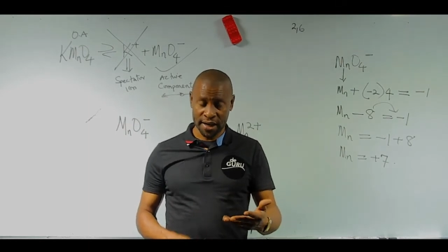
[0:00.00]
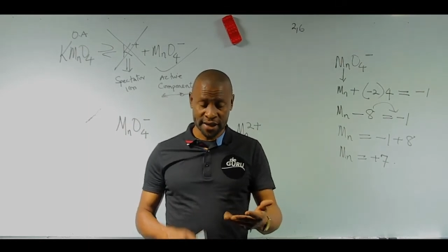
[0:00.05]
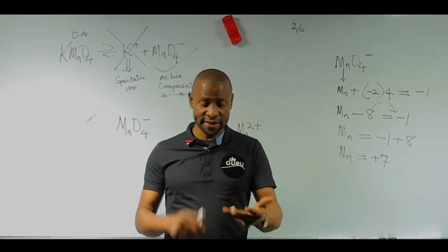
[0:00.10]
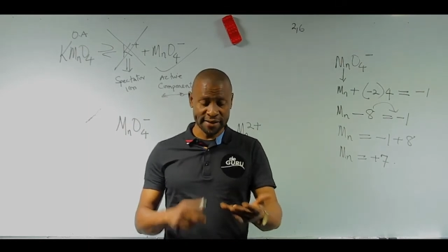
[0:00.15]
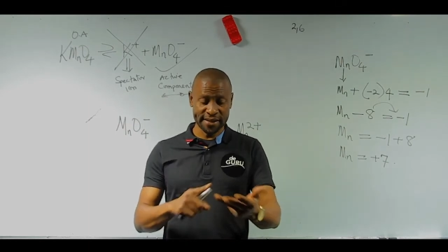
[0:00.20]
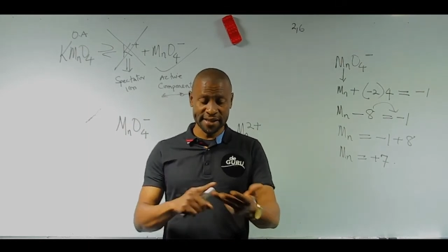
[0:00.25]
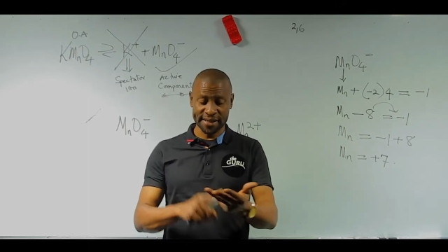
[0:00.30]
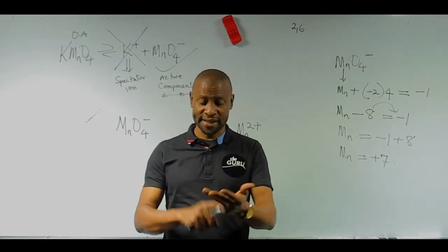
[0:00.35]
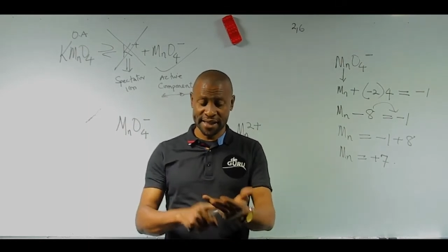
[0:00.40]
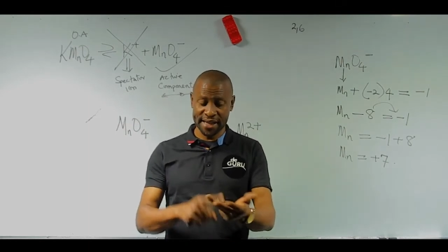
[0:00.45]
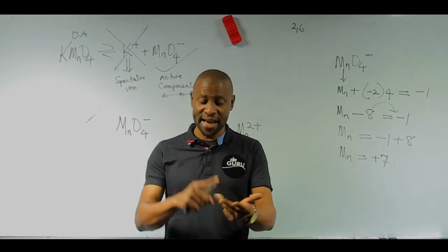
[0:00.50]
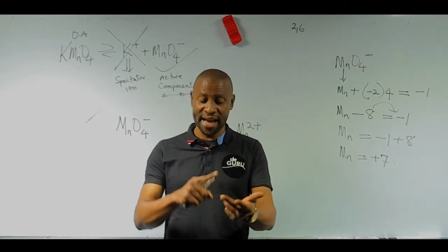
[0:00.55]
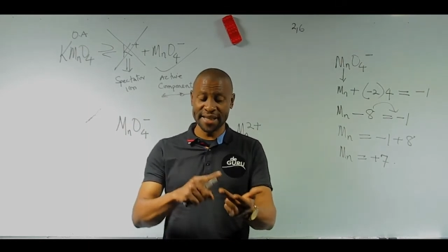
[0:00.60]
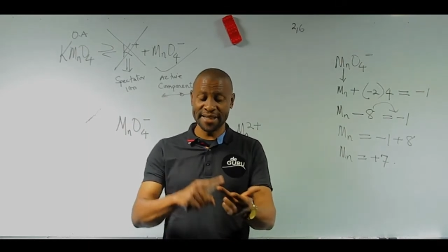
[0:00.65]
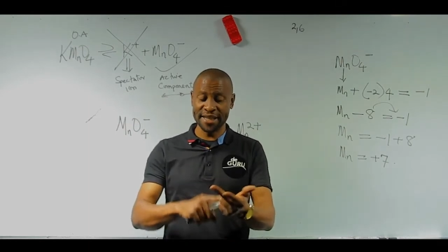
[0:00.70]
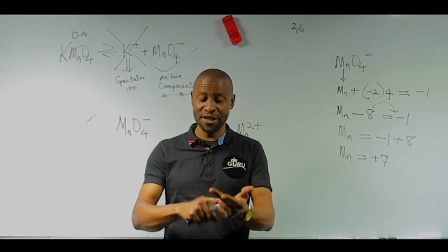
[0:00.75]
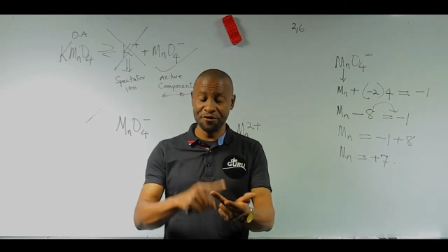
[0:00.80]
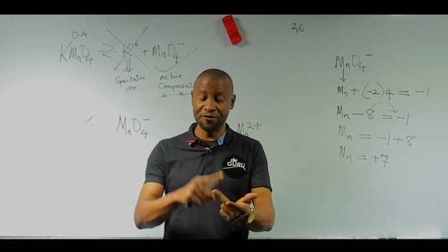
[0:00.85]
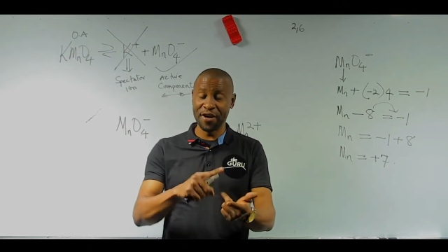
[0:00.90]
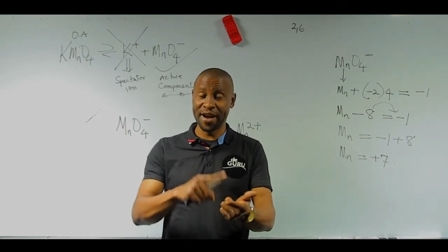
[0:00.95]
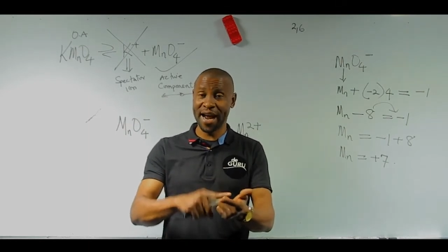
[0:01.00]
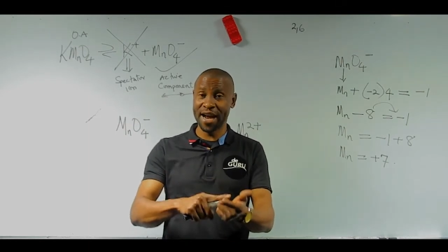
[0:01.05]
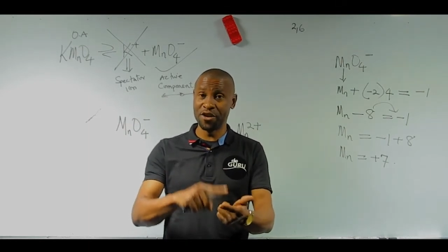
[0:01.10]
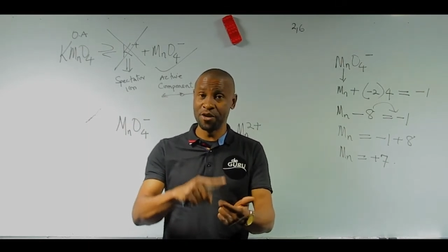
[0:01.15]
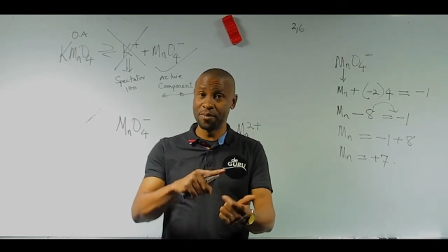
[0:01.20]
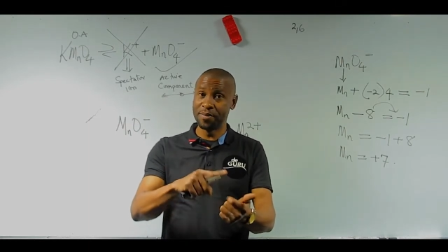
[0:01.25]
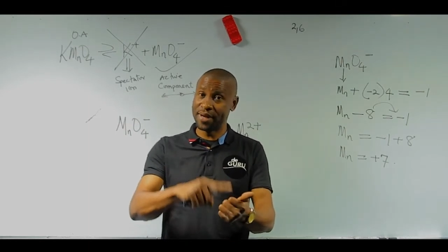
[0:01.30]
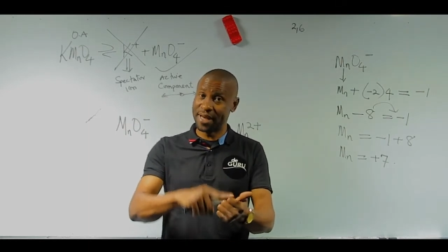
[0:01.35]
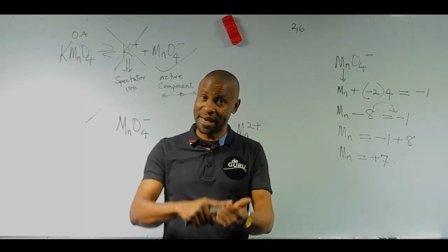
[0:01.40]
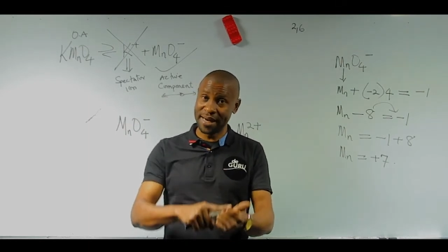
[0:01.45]
Sicilian T
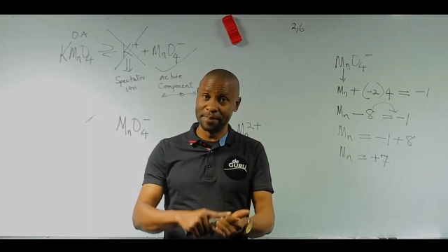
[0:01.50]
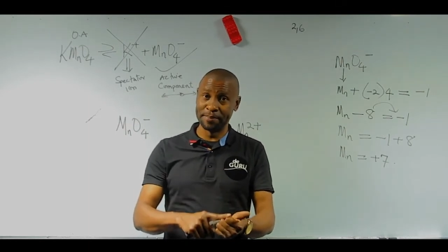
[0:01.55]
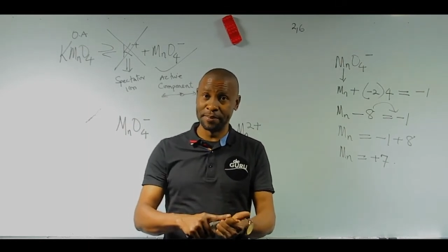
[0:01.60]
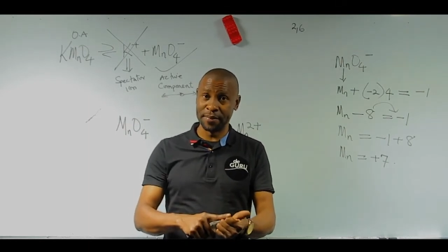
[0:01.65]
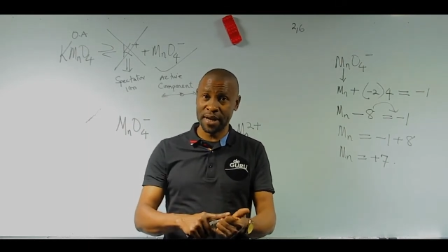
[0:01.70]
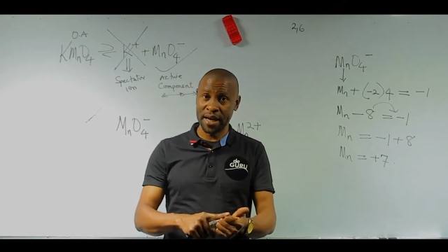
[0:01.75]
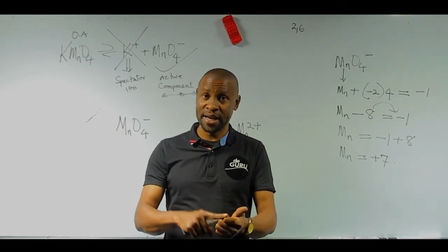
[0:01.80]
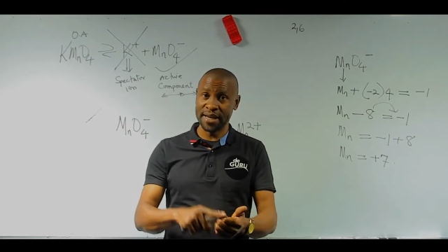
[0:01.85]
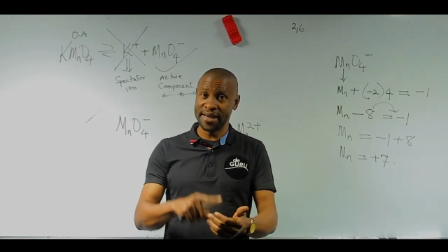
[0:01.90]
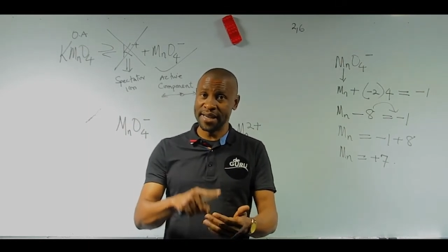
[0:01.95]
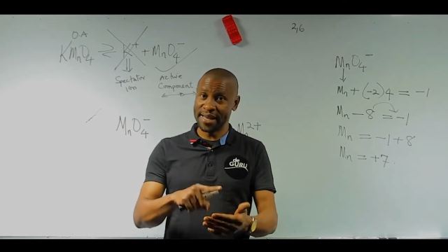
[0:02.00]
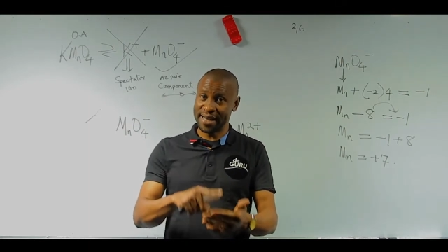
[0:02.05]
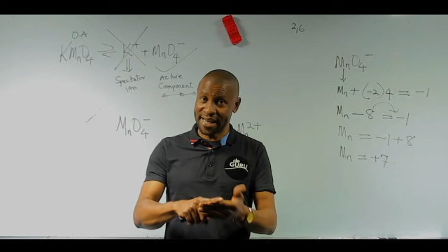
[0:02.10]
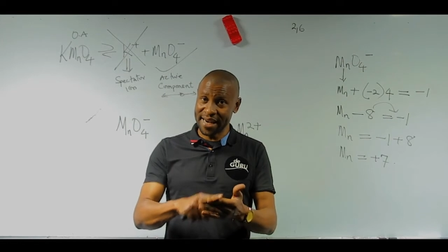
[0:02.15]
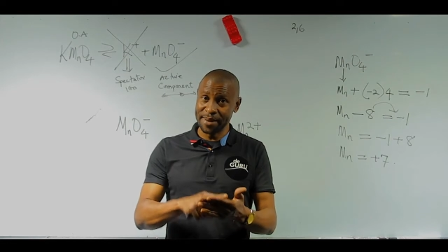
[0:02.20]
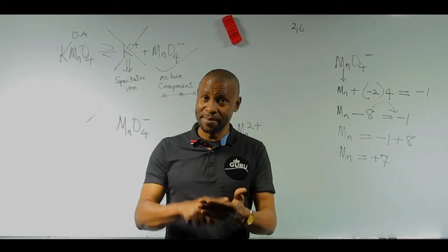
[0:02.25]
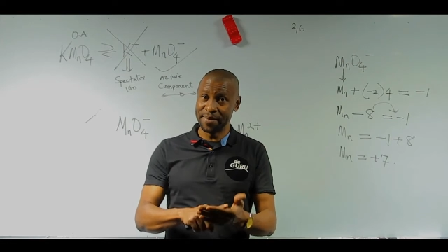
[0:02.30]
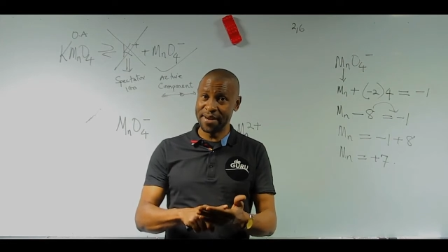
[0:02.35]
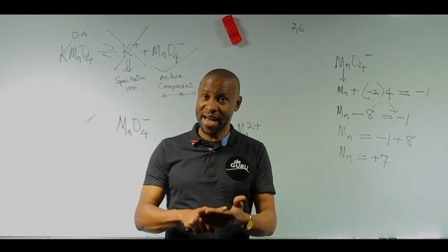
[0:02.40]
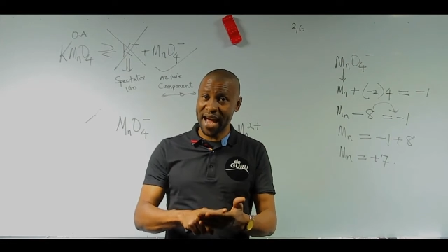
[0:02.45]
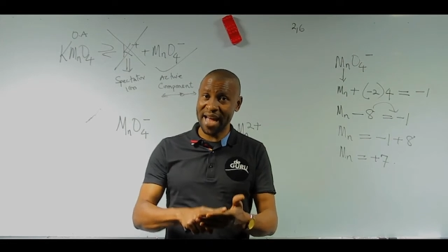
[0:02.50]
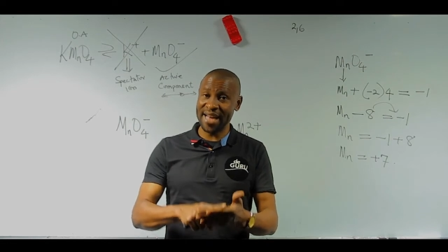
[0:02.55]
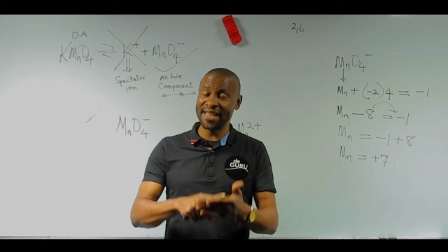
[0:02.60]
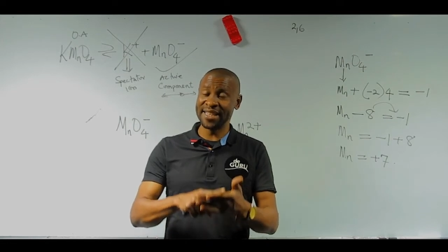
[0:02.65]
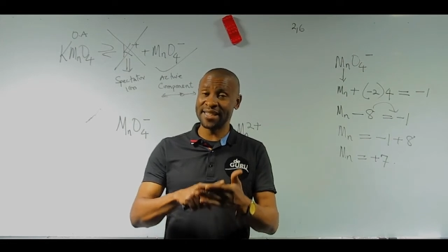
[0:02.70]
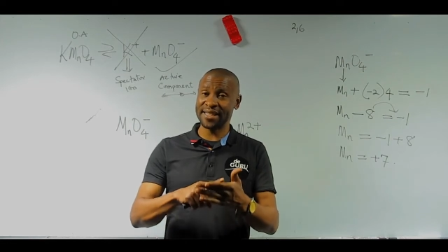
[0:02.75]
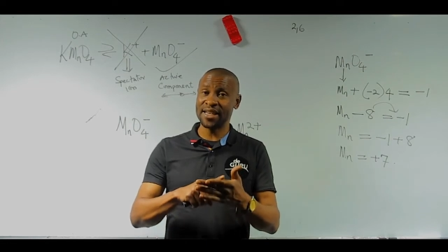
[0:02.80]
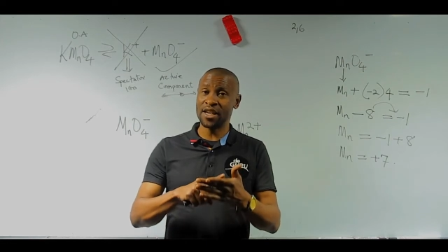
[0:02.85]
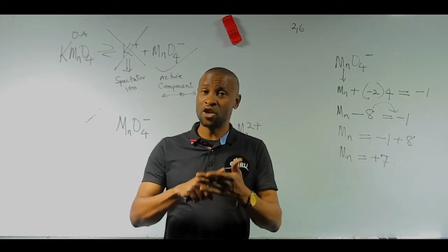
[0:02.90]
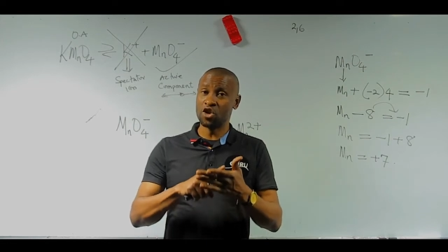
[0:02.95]
vanadium cream. The cream there
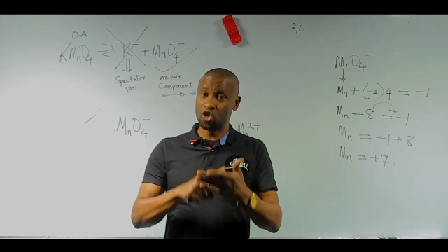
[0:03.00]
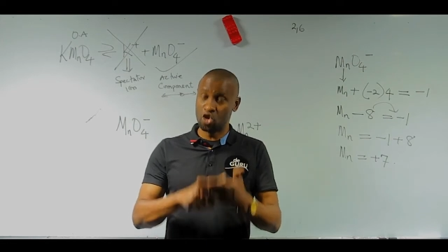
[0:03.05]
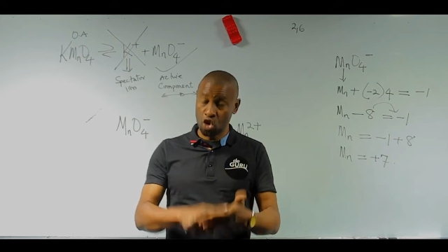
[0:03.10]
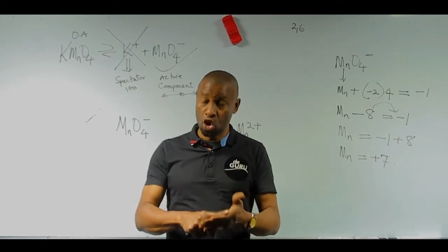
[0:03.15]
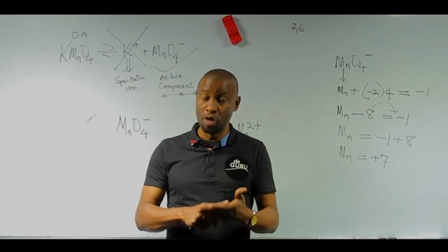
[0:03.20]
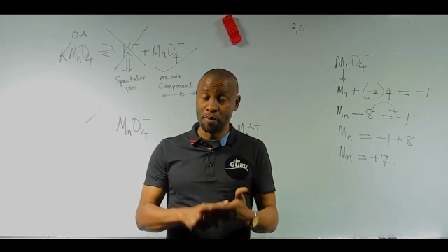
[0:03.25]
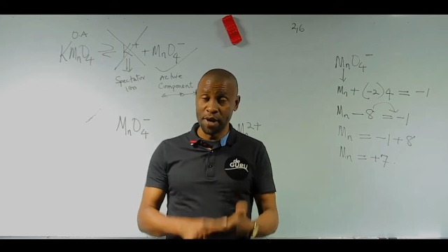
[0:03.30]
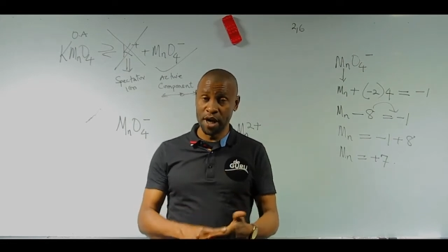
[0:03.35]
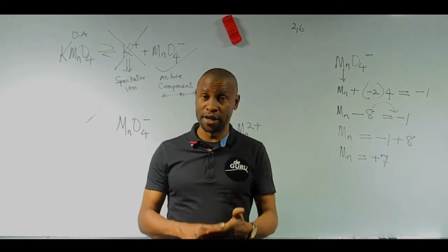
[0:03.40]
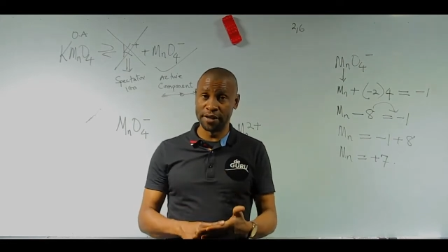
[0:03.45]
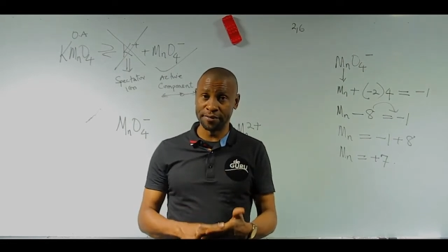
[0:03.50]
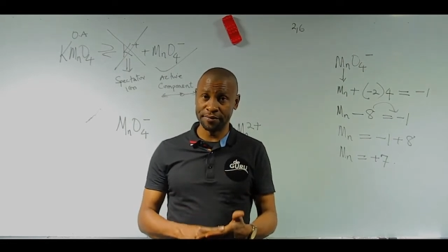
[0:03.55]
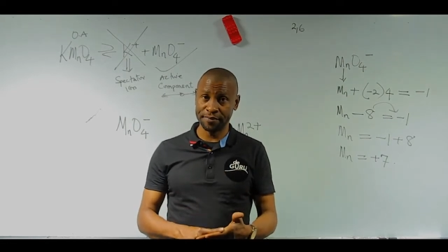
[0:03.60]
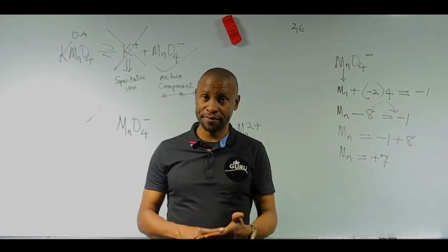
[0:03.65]
is chromium.